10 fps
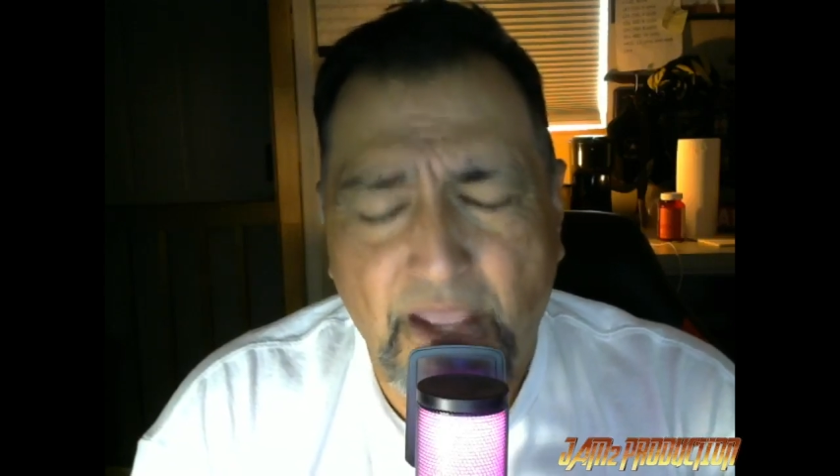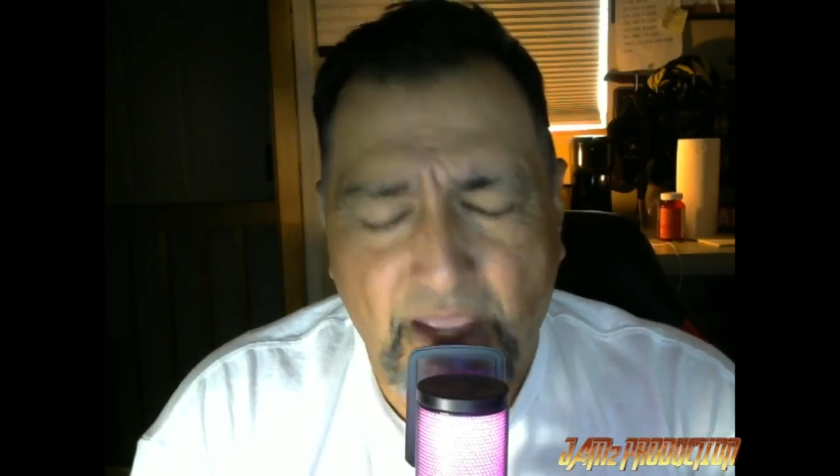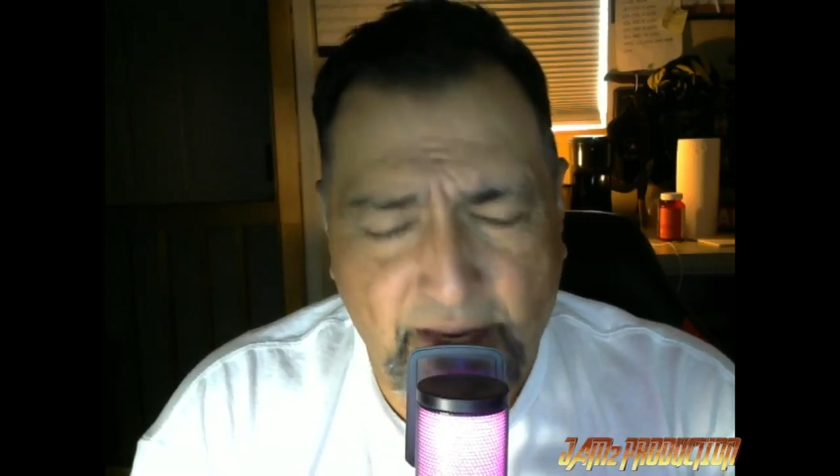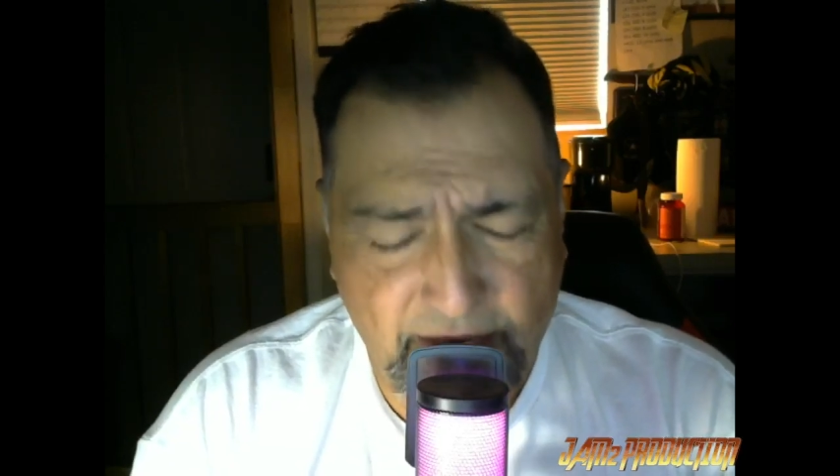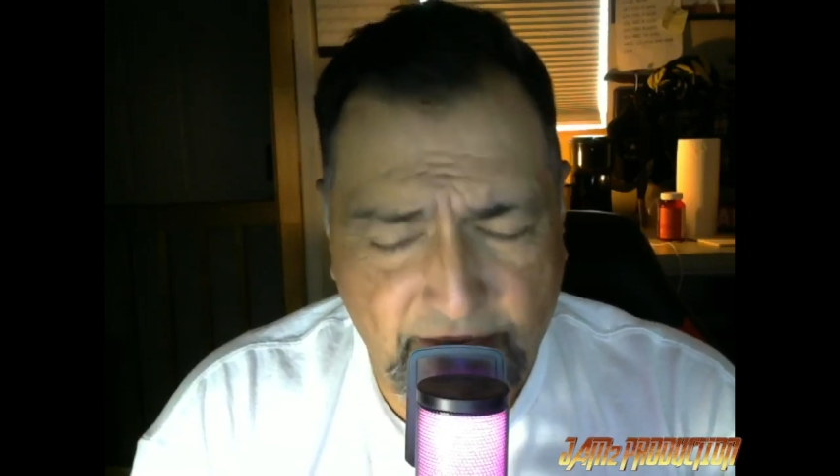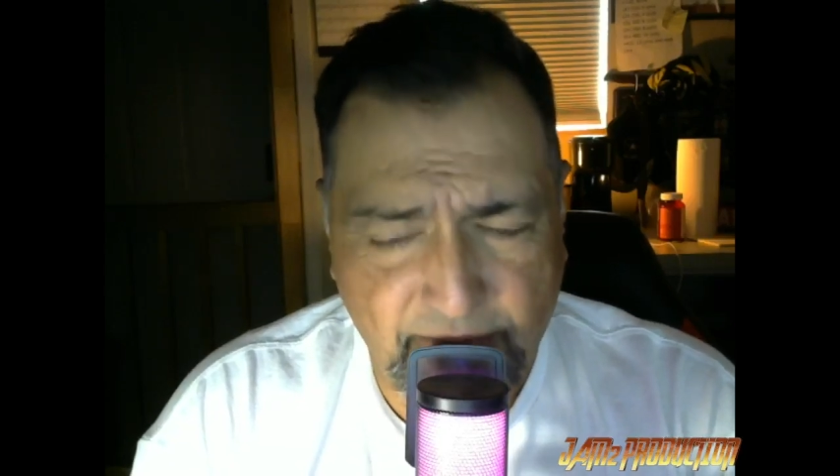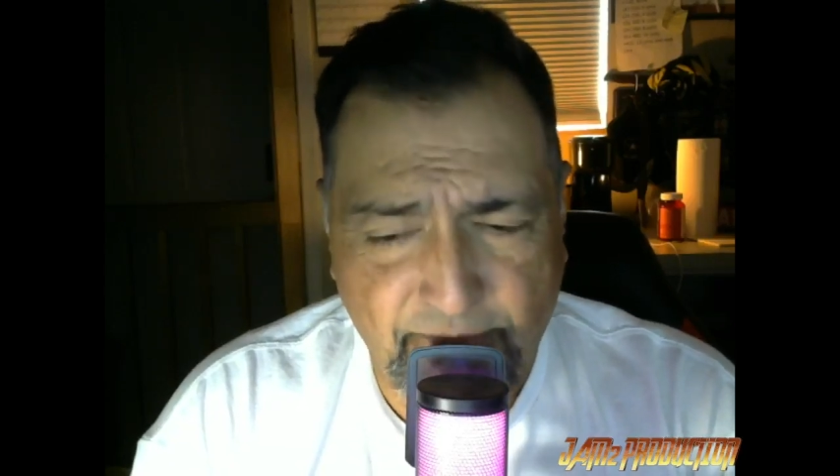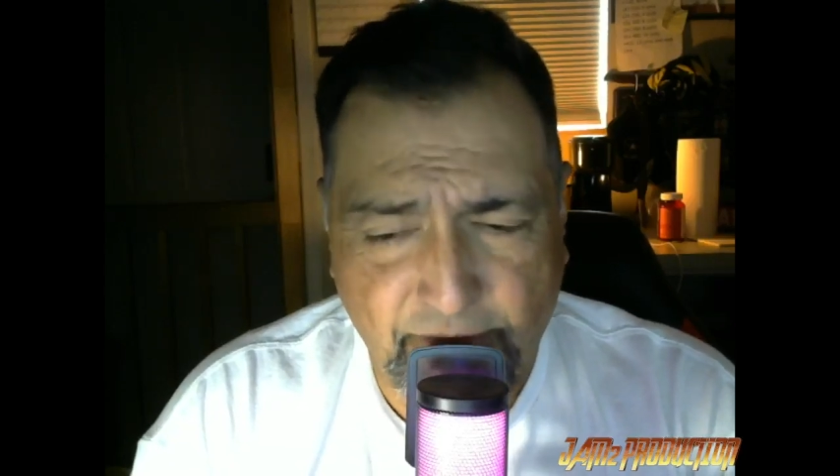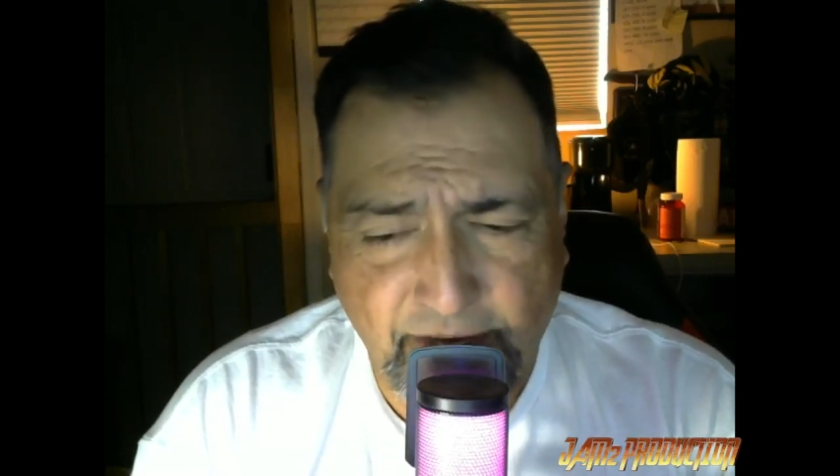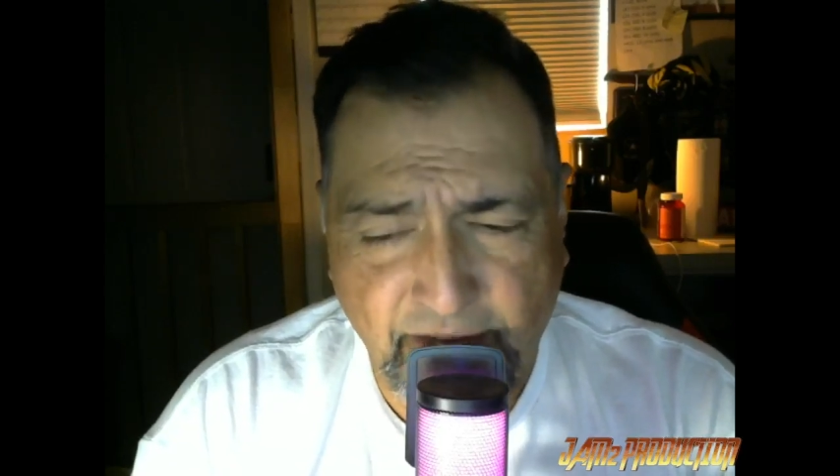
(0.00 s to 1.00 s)
And
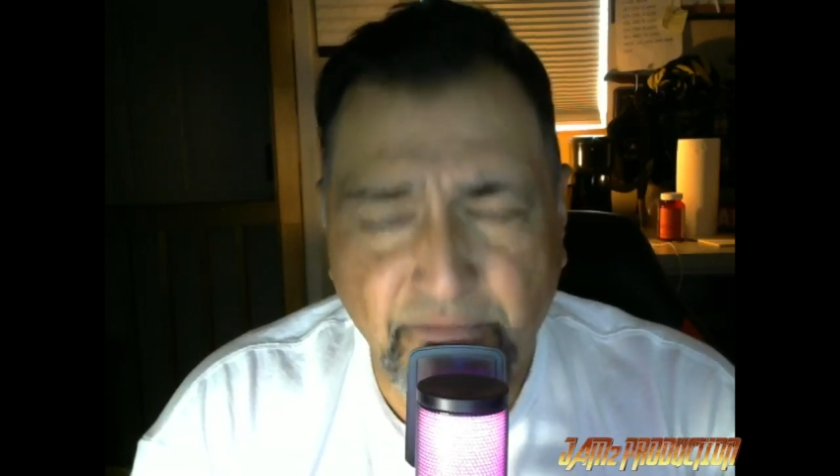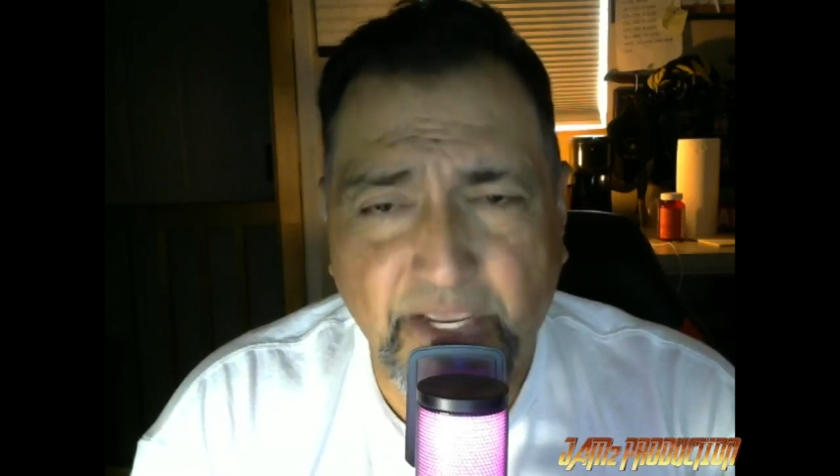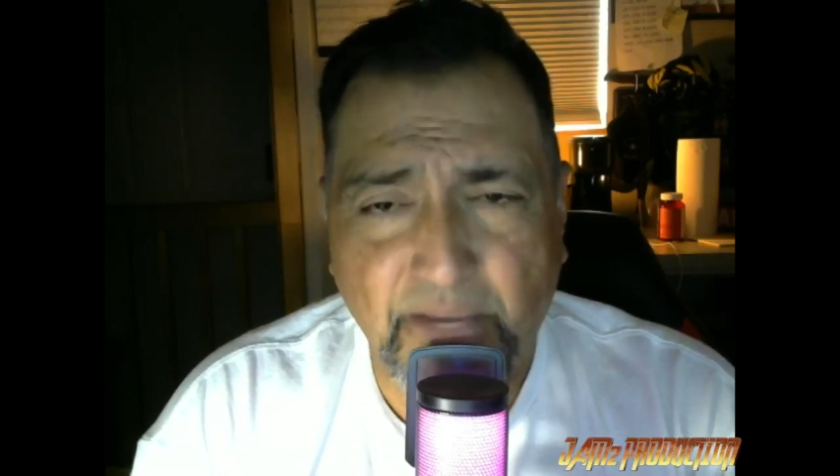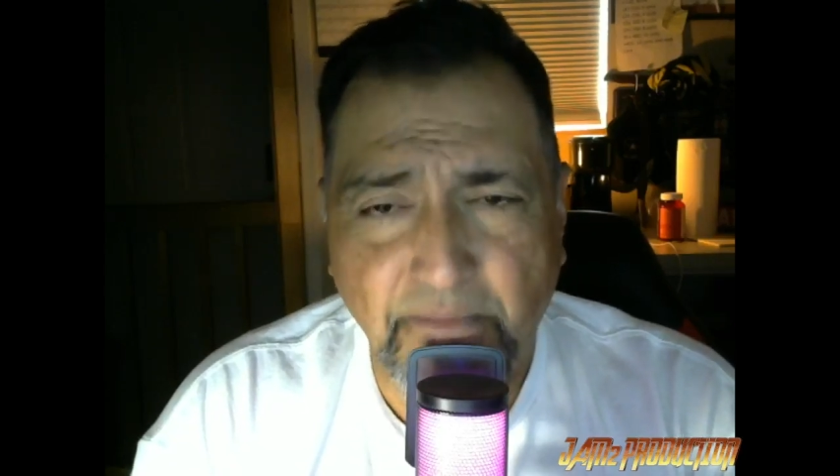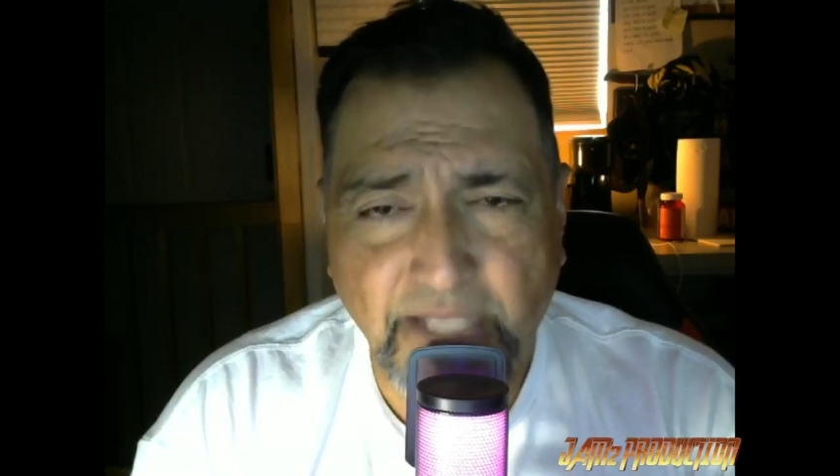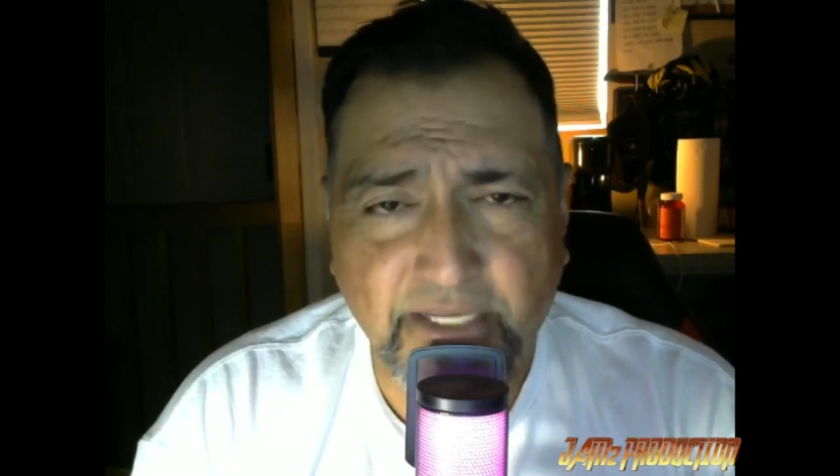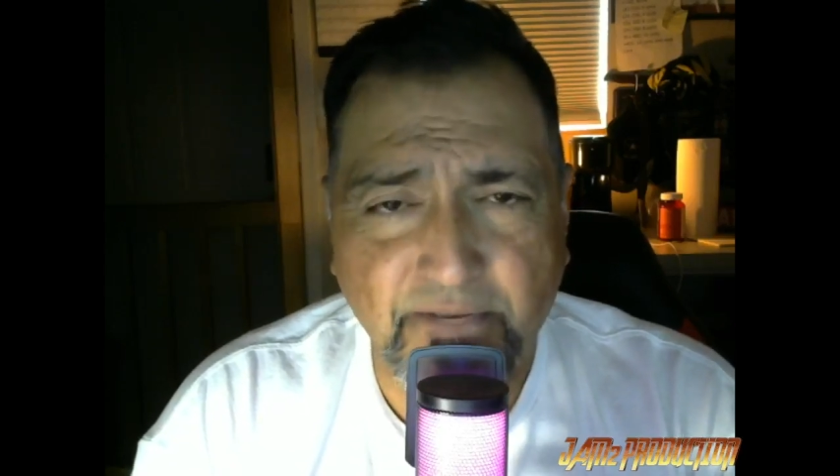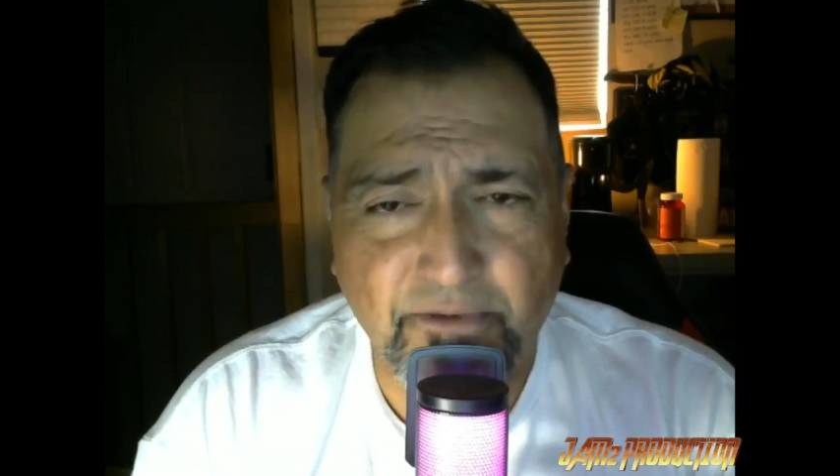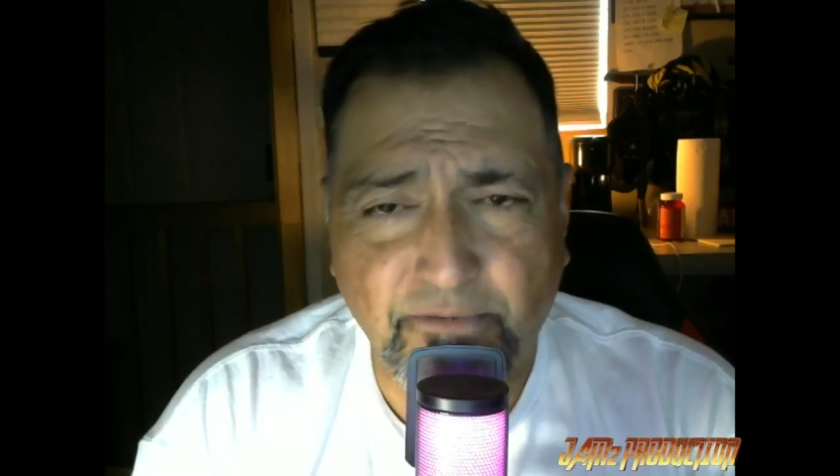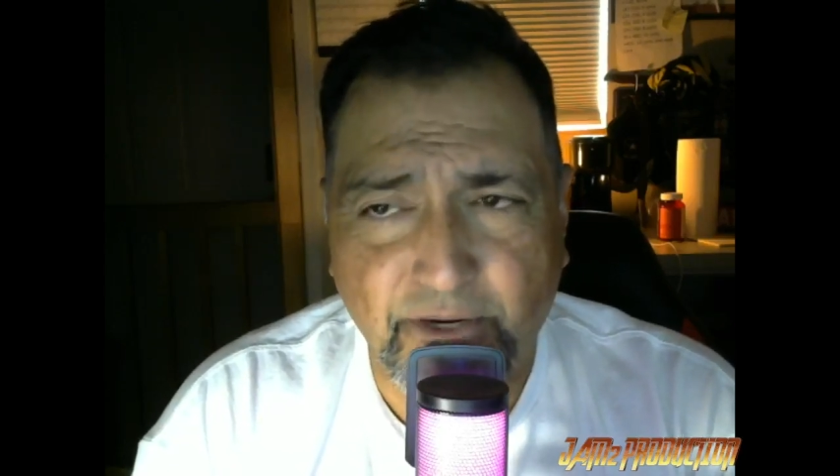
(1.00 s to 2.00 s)
forgive me, I'm asking
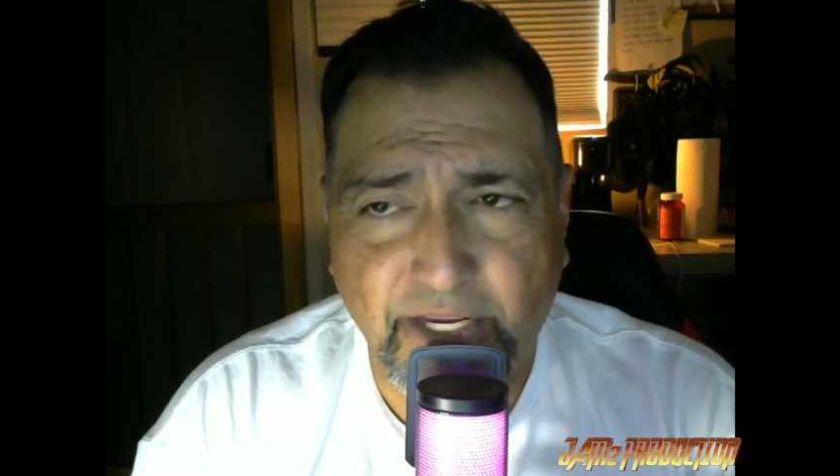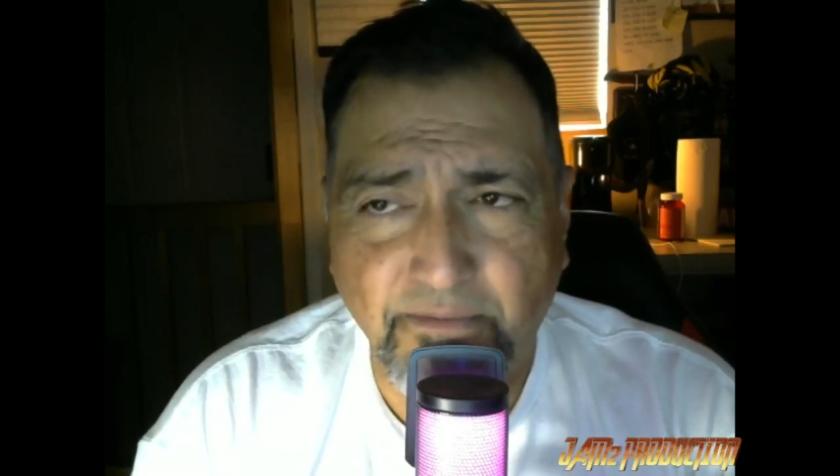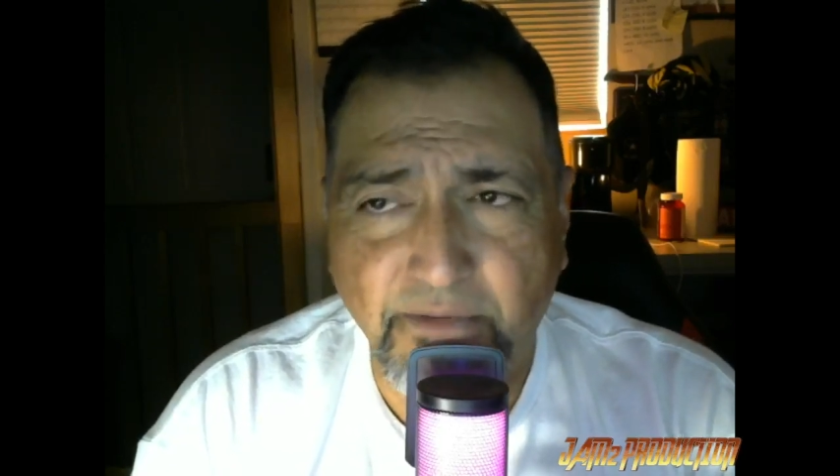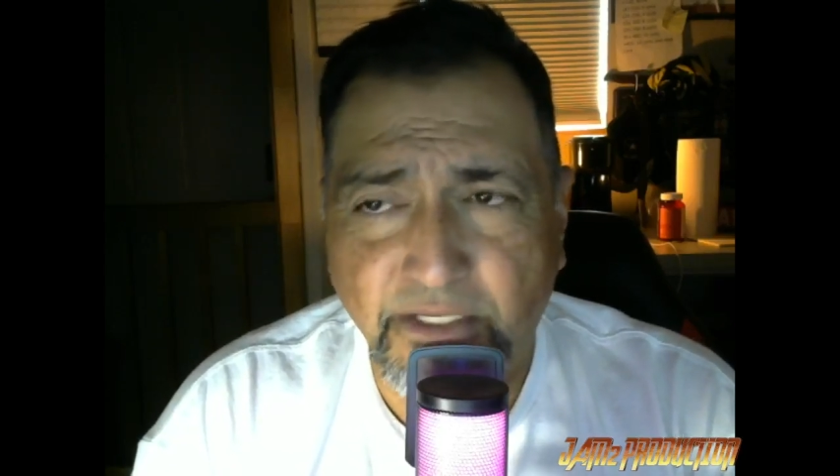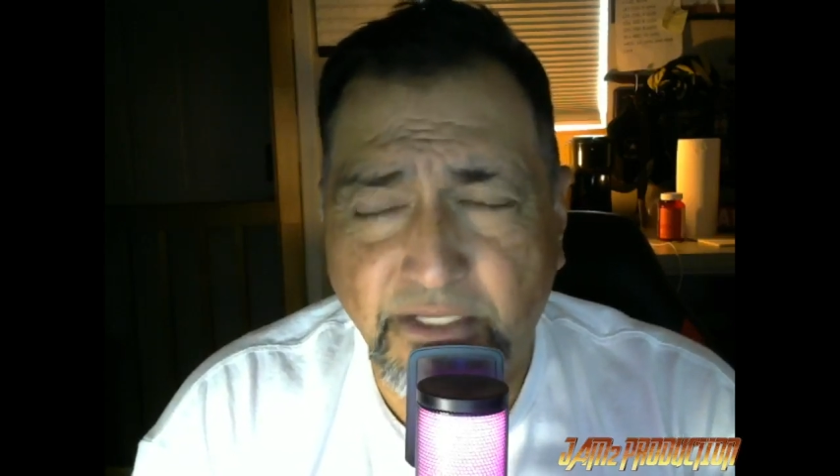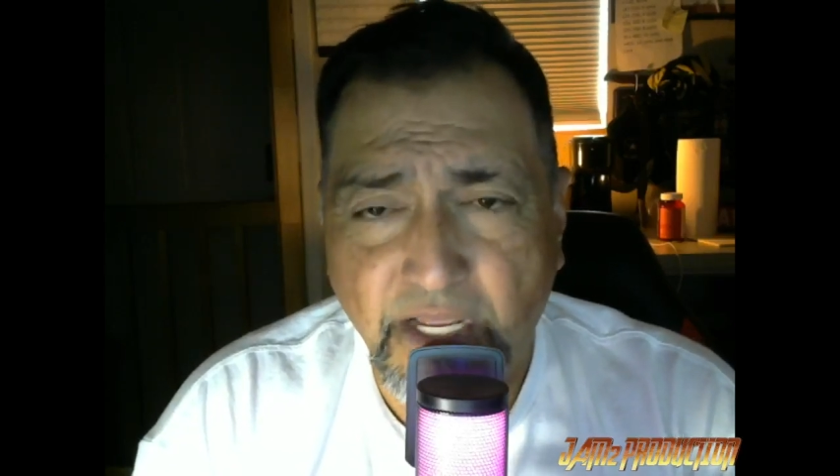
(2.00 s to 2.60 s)
for forgiveness.